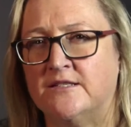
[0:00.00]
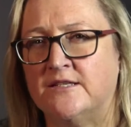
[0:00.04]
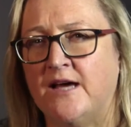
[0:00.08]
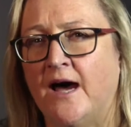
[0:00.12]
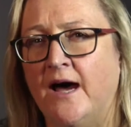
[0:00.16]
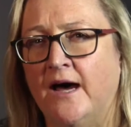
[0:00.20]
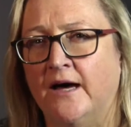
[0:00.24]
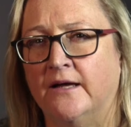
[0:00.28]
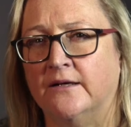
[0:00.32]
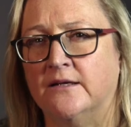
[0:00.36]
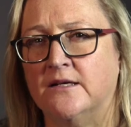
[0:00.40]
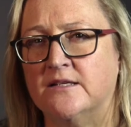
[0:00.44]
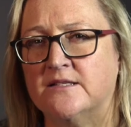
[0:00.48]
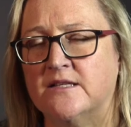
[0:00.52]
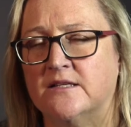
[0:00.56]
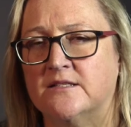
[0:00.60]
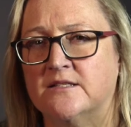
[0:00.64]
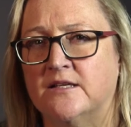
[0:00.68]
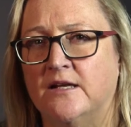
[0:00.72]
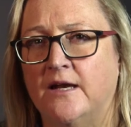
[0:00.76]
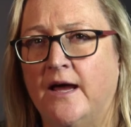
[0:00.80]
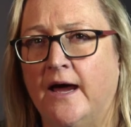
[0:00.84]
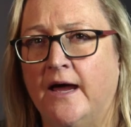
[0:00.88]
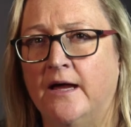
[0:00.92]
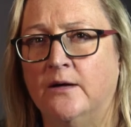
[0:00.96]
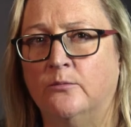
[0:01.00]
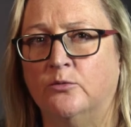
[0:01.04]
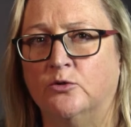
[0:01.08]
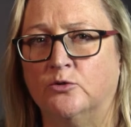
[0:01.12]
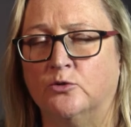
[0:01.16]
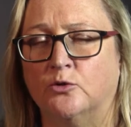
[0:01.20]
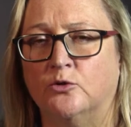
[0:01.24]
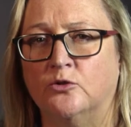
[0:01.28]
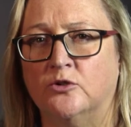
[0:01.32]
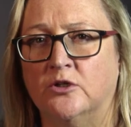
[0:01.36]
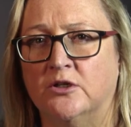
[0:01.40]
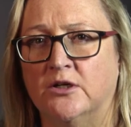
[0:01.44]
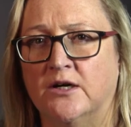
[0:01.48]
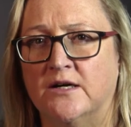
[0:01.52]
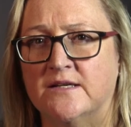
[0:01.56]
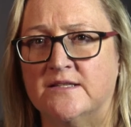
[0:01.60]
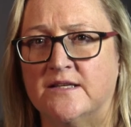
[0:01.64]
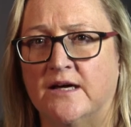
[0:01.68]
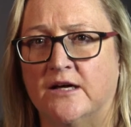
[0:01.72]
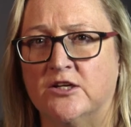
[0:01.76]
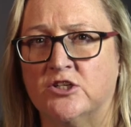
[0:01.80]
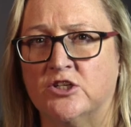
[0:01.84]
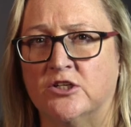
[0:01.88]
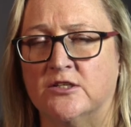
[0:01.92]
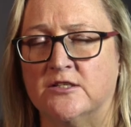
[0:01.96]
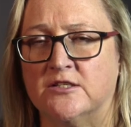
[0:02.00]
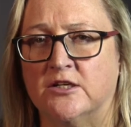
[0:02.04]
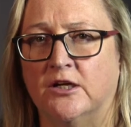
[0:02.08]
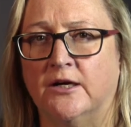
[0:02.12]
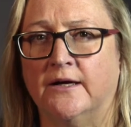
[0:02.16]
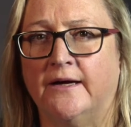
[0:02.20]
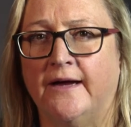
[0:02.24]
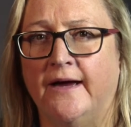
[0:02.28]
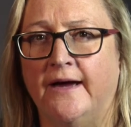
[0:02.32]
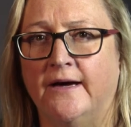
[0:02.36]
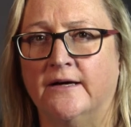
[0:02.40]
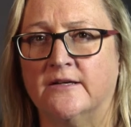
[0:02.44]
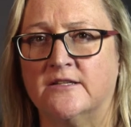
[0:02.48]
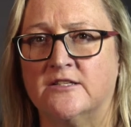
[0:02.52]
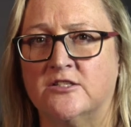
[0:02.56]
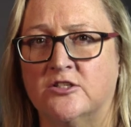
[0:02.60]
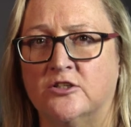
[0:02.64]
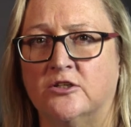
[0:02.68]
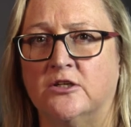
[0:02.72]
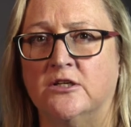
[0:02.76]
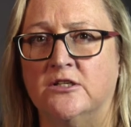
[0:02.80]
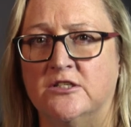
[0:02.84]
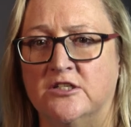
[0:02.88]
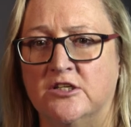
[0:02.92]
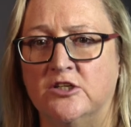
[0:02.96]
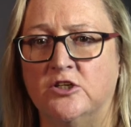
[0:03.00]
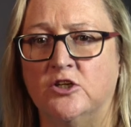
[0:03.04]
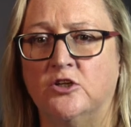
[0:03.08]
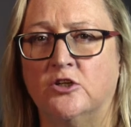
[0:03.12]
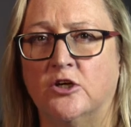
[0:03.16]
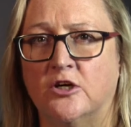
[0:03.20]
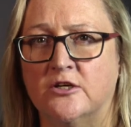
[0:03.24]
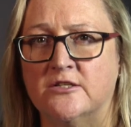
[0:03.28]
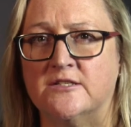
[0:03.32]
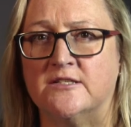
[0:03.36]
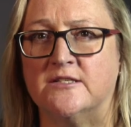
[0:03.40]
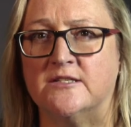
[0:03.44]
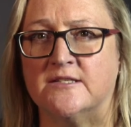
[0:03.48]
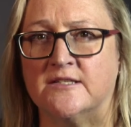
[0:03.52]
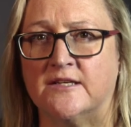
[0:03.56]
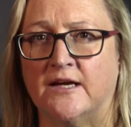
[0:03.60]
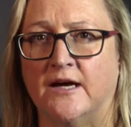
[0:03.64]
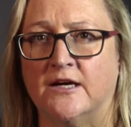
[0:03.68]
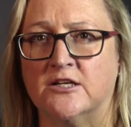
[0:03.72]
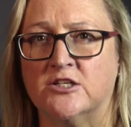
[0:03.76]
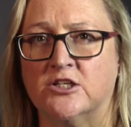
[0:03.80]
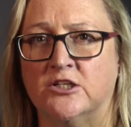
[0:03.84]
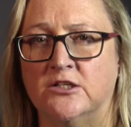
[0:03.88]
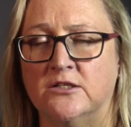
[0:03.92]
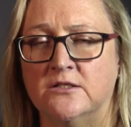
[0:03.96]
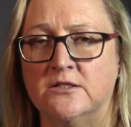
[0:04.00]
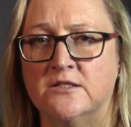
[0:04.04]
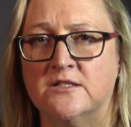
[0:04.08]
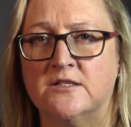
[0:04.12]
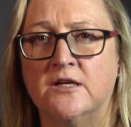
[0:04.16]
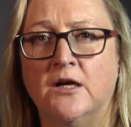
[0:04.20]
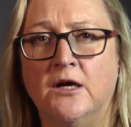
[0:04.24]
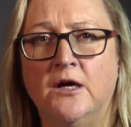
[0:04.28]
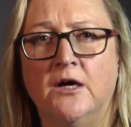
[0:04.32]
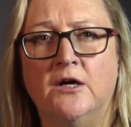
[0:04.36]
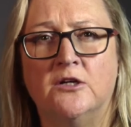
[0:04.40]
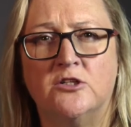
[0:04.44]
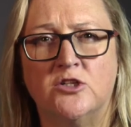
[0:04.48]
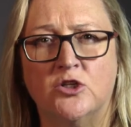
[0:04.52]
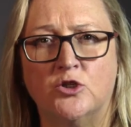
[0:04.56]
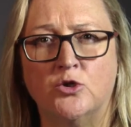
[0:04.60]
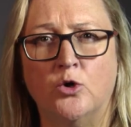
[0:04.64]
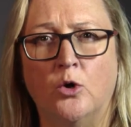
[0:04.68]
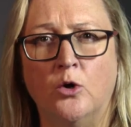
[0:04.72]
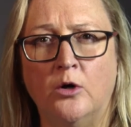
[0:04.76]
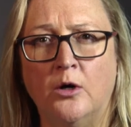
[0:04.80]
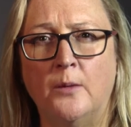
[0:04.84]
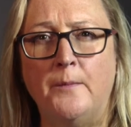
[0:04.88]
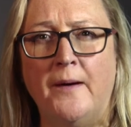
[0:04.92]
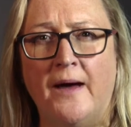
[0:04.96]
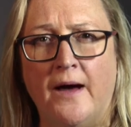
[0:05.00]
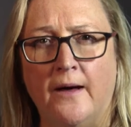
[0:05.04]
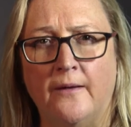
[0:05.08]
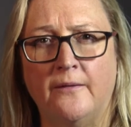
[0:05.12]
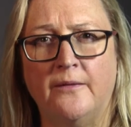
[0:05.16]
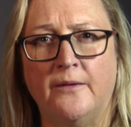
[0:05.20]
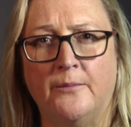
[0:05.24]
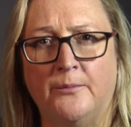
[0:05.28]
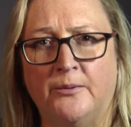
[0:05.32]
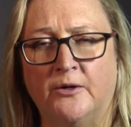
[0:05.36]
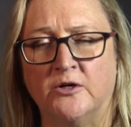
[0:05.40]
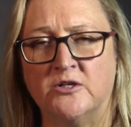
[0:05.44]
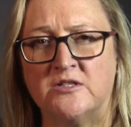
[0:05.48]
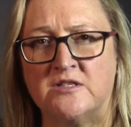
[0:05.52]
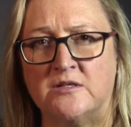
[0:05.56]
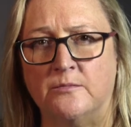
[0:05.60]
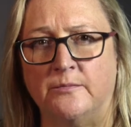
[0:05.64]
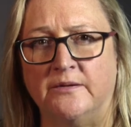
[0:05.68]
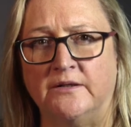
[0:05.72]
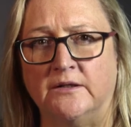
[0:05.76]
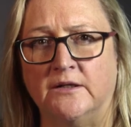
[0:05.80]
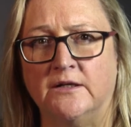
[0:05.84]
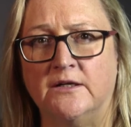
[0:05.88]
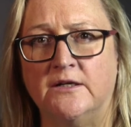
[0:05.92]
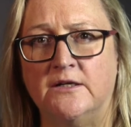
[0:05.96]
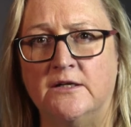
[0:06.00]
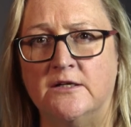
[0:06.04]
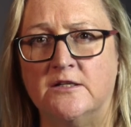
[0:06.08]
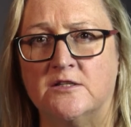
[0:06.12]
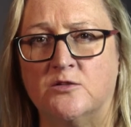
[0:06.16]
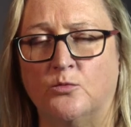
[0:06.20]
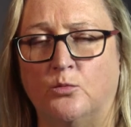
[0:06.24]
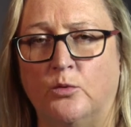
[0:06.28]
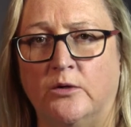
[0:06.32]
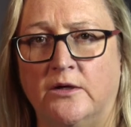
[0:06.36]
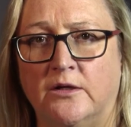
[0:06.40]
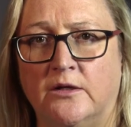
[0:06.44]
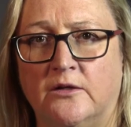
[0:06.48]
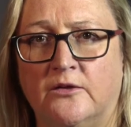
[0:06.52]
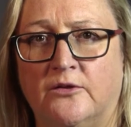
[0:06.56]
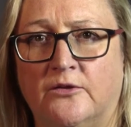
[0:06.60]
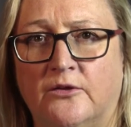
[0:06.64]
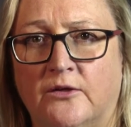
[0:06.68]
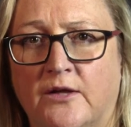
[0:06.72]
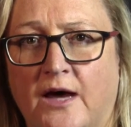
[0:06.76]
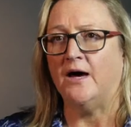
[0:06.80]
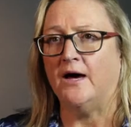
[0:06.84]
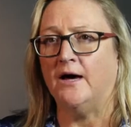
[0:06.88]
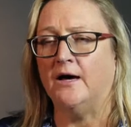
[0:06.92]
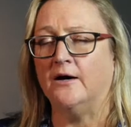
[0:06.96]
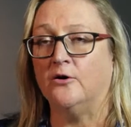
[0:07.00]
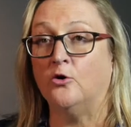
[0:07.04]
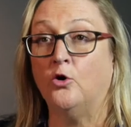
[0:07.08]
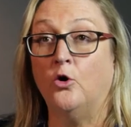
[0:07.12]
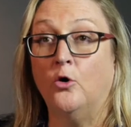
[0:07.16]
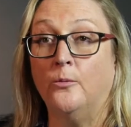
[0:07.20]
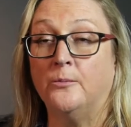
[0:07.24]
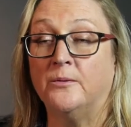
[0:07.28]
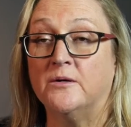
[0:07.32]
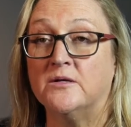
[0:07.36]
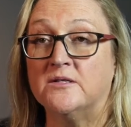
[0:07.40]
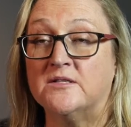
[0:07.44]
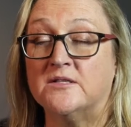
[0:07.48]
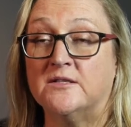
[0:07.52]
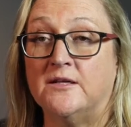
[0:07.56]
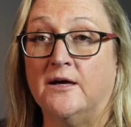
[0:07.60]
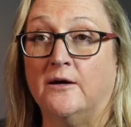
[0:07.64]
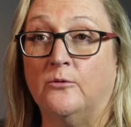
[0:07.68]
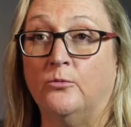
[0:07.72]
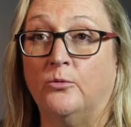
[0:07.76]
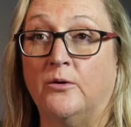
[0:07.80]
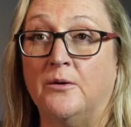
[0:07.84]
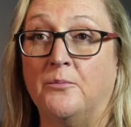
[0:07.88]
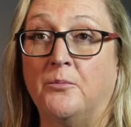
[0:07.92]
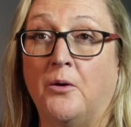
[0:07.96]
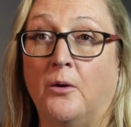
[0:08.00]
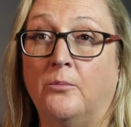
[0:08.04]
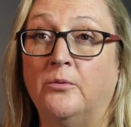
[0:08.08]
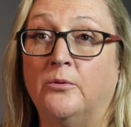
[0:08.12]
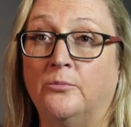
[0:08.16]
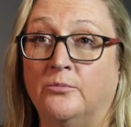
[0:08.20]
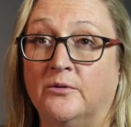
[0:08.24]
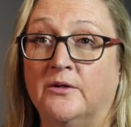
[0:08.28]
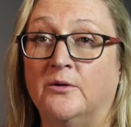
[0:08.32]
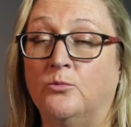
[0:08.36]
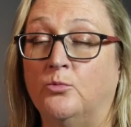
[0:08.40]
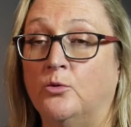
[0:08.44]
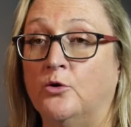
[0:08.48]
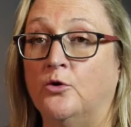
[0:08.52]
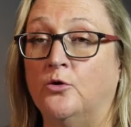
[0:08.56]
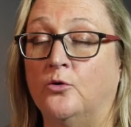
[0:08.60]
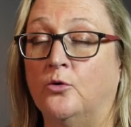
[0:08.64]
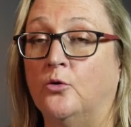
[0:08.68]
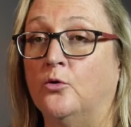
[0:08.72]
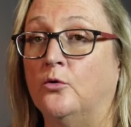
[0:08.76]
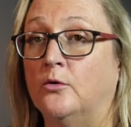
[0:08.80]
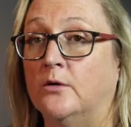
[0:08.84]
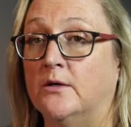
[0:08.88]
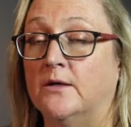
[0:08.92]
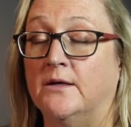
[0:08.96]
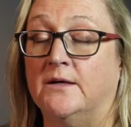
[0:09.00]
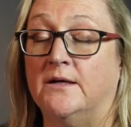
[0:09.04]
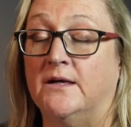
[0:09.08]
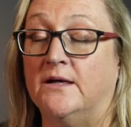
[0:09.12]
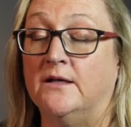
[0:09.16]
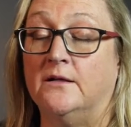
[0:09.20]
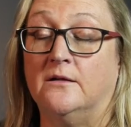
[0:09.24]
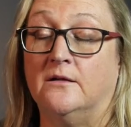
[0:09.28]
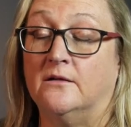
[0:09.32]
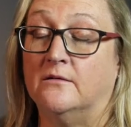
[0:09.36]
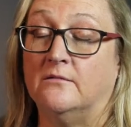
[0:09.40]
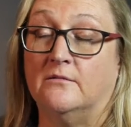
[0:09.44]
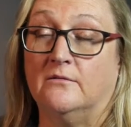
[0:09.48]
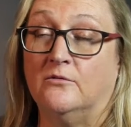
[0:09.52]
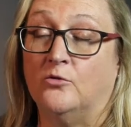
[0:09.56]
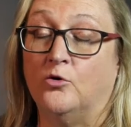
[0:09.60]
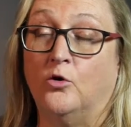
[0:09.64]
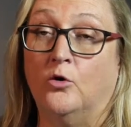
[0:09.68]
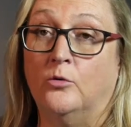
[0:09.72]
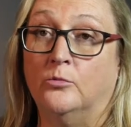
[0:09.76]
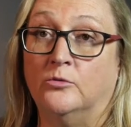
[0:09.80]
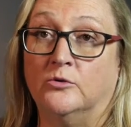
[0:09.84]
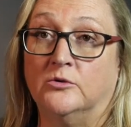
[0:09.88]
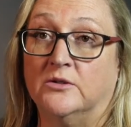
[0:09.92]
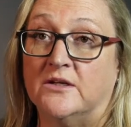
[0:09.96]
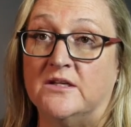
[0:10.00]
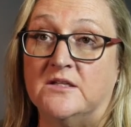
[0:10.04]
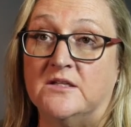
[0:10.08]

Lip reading: done is it's enabled organisations like ours to continue those discussions, to talk about the possibilities with corporates that we probably wouldn't, in normal